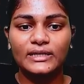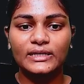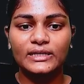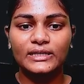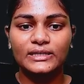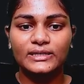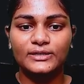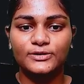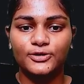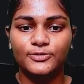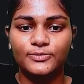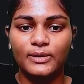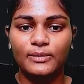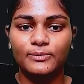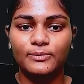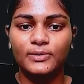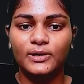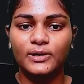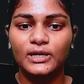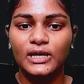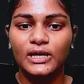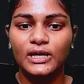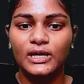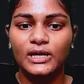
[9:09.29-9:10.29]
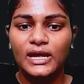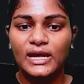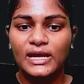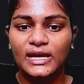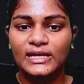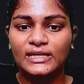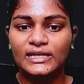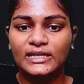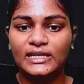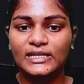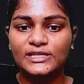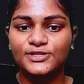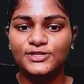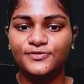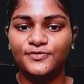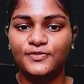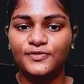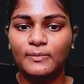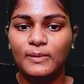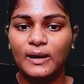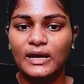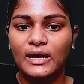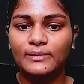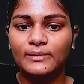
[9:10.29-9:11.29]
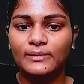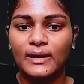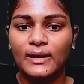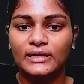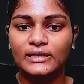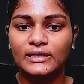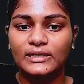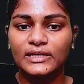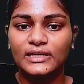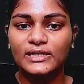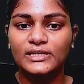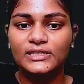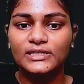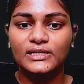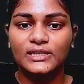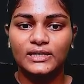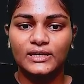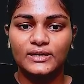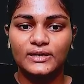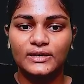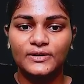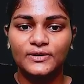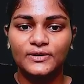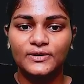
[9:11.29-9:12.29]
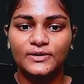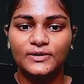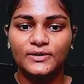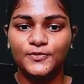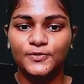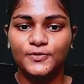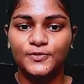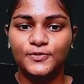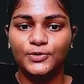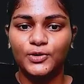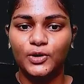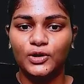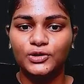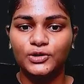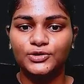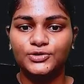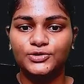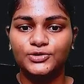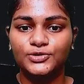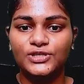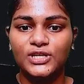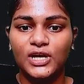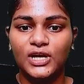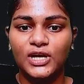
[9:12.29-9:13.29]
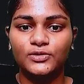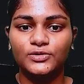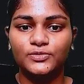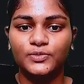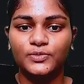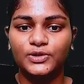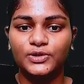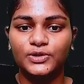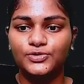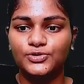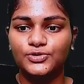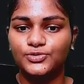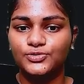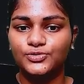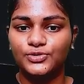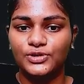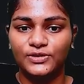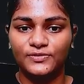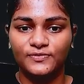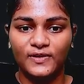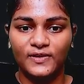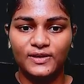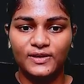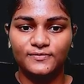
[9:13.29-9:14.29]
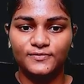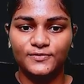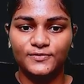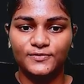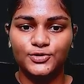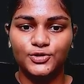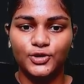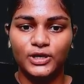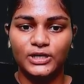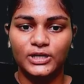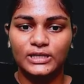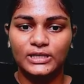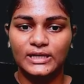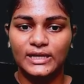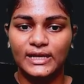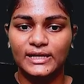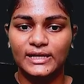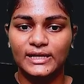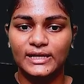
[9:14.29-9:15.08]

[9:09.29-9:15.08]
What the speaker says: Remember, in case of a bar magnet, from north to south, we used to, if I have to draw it like